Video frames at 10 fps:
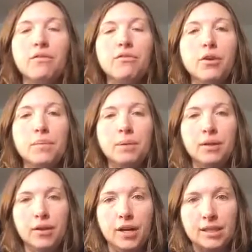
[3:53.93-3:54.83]
For
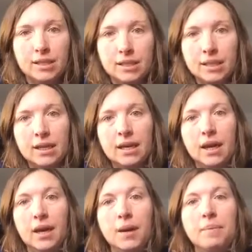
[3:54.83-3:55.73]
appearance,
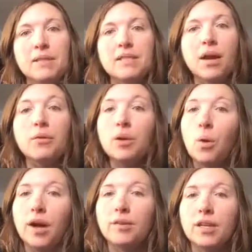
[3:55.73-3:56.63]
it's not
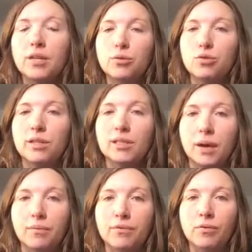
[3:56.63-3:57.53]
required that you dress
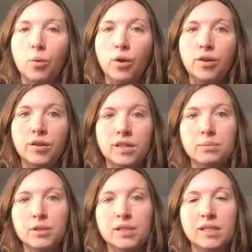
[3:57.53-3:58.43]
up for this
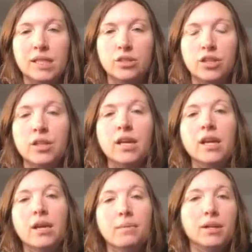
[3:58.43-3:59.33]
presentation,
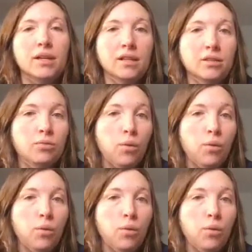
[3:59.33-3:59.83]
but it is